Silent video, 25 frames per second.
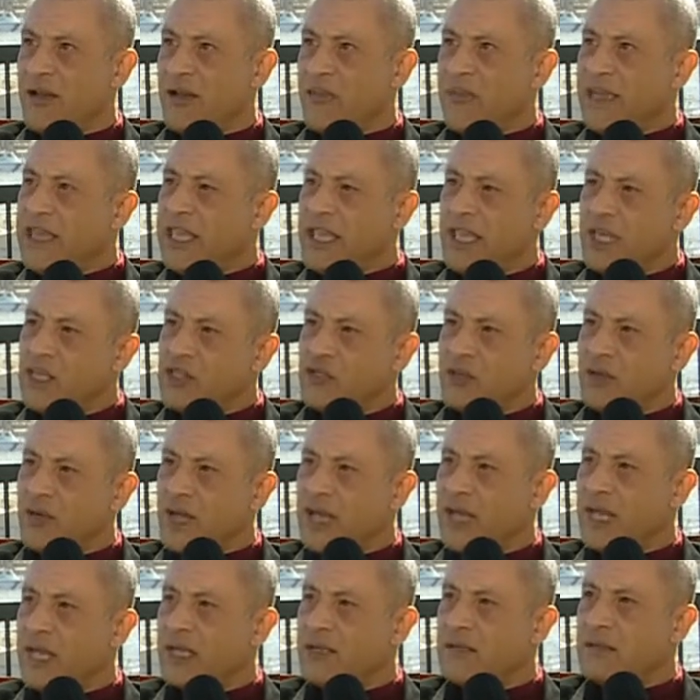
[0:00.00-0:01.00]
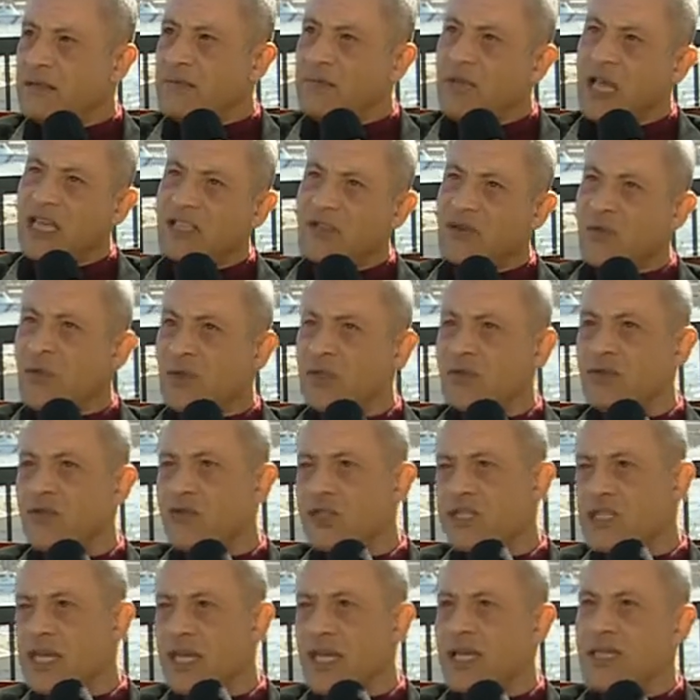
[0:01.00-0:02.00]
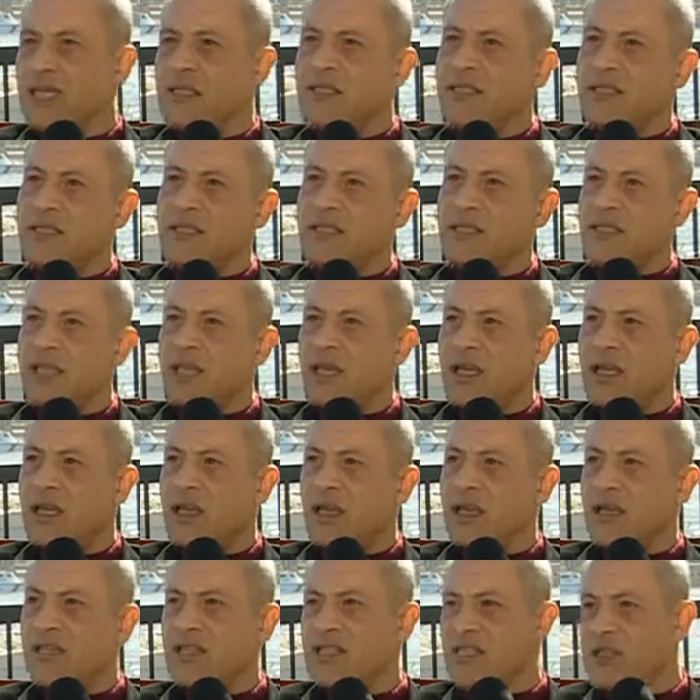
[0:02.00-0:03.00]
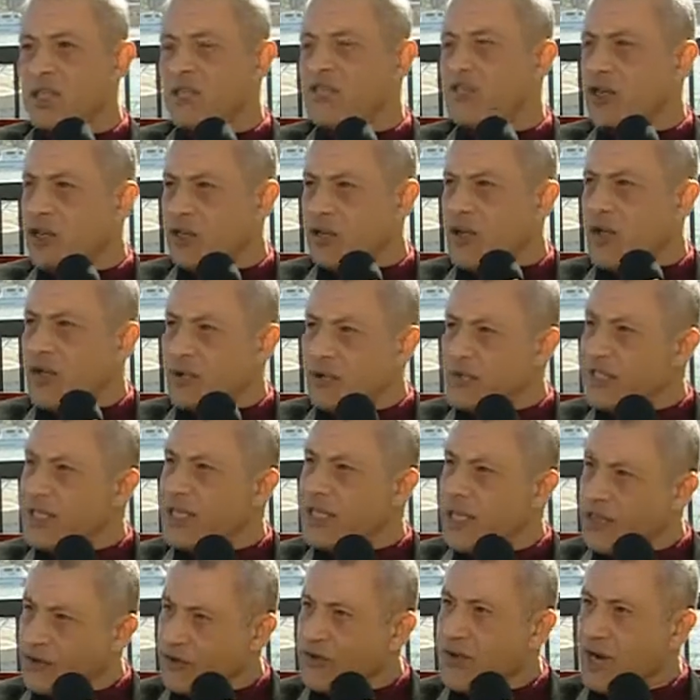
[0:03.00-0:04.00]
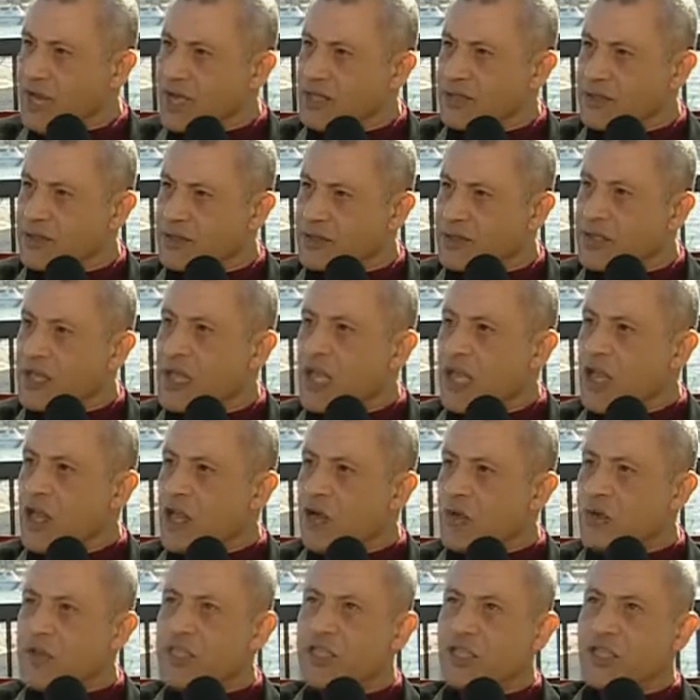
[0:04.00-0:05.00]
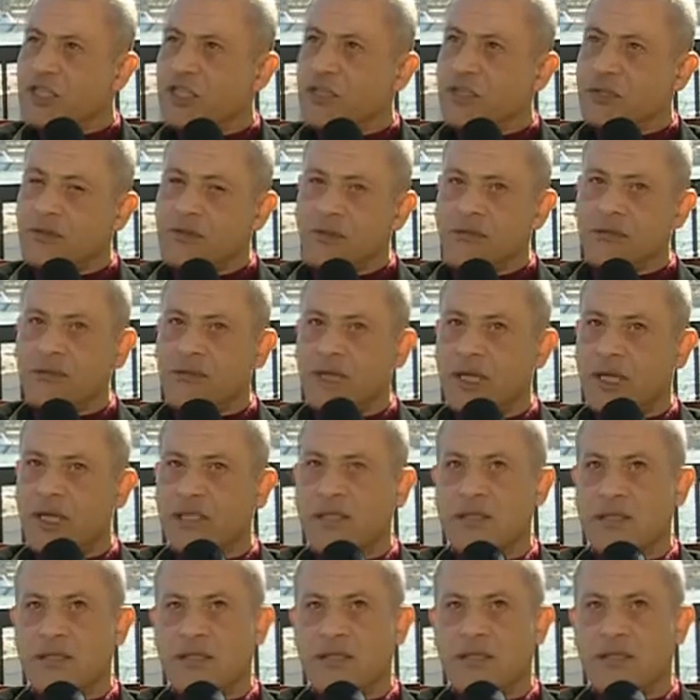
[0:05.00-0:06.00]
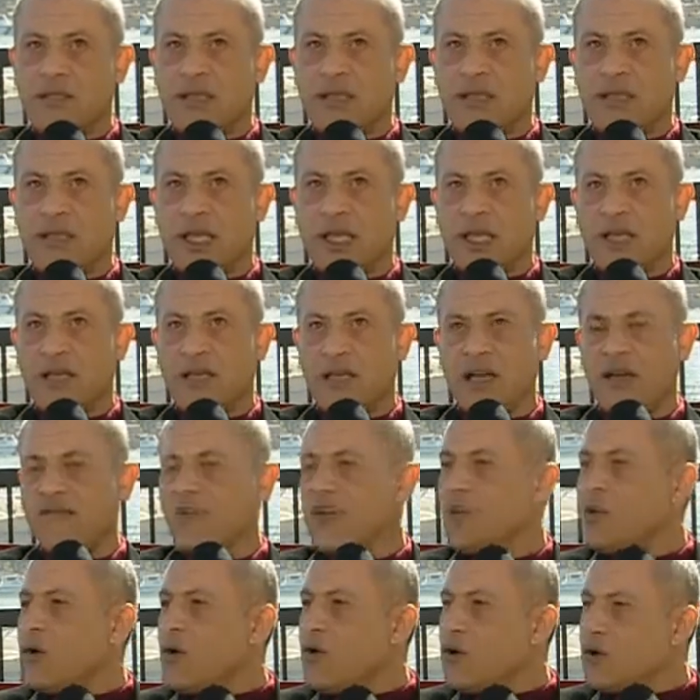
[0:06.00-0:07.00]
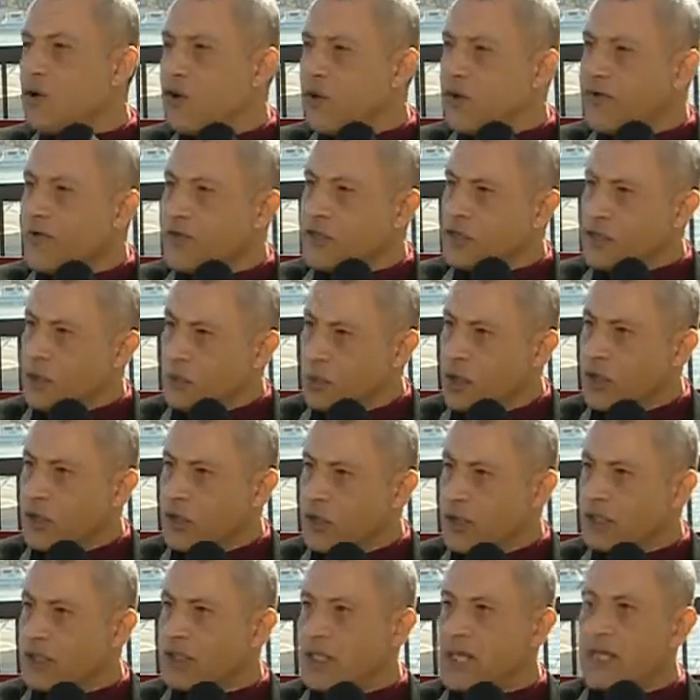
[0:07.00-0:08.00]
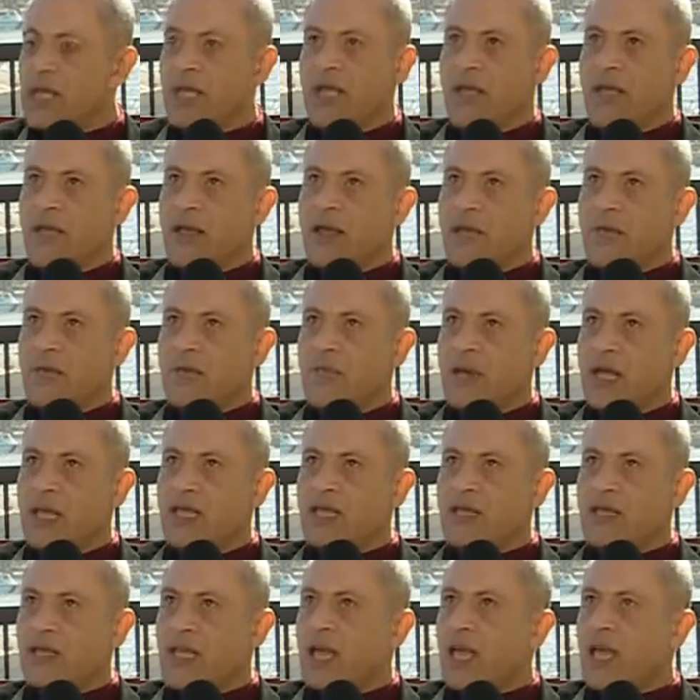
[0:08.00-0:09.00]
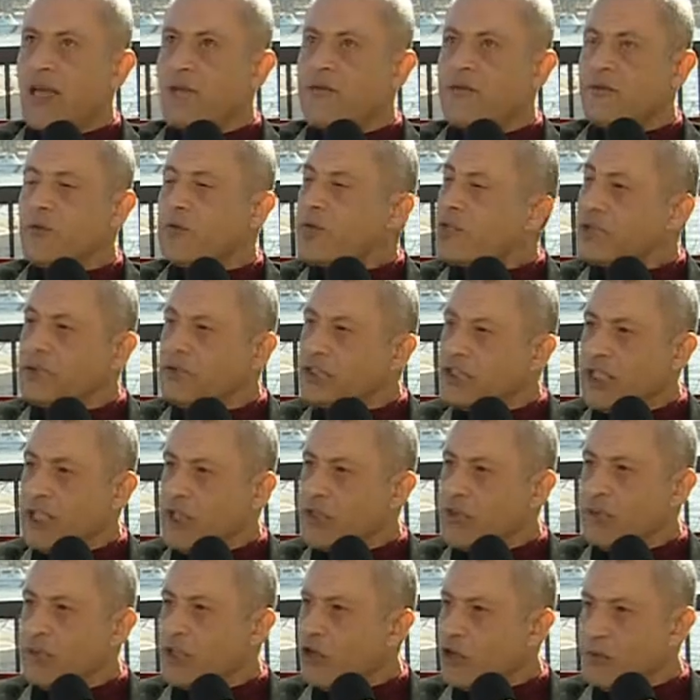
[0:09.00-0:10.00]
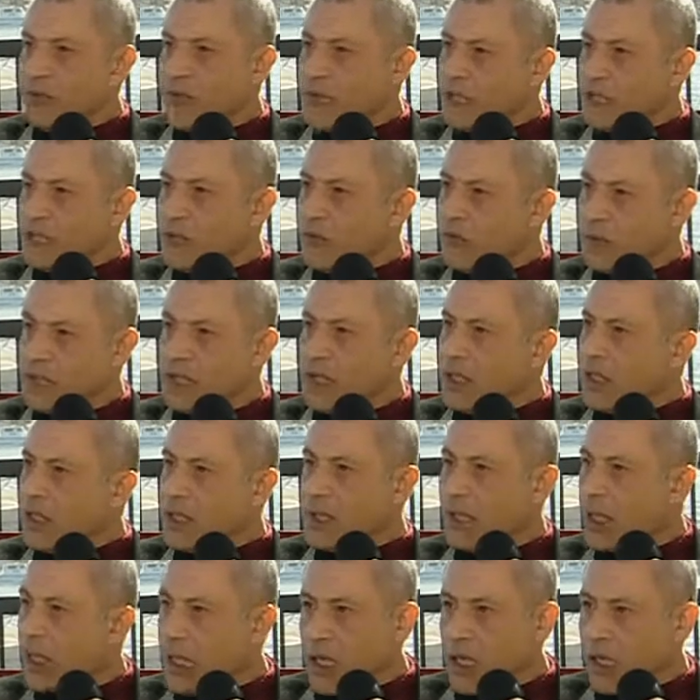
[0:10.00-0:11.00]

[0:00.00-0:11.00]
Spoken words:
big issue, and I don't want to say it's disaster. No, I would say crisis, which it is yani covering all over the world. But life will continue. Nobody will